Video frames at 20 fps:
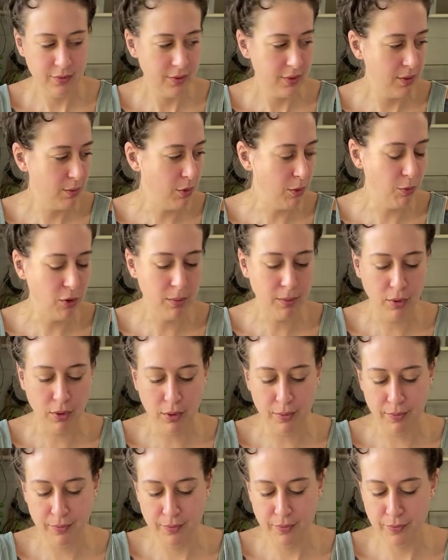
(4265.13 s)
One more
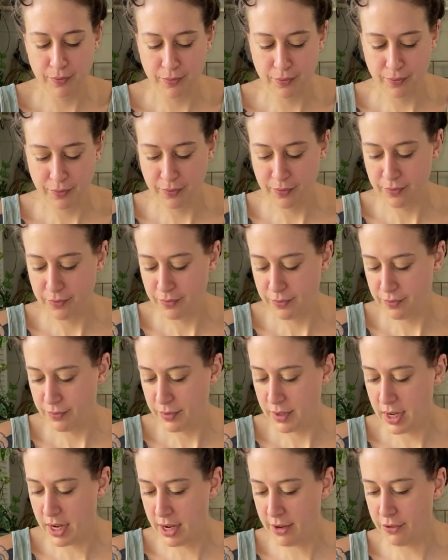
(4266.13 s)
bowl
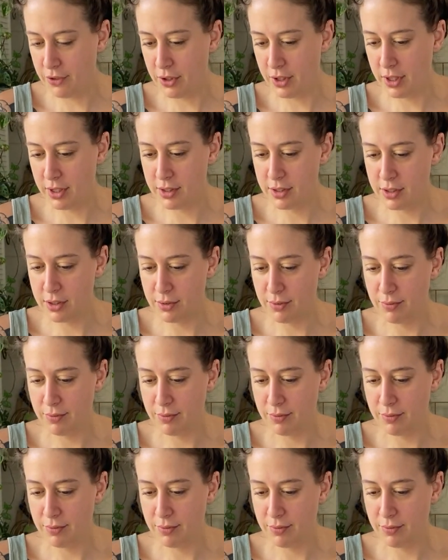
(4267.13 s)
after this.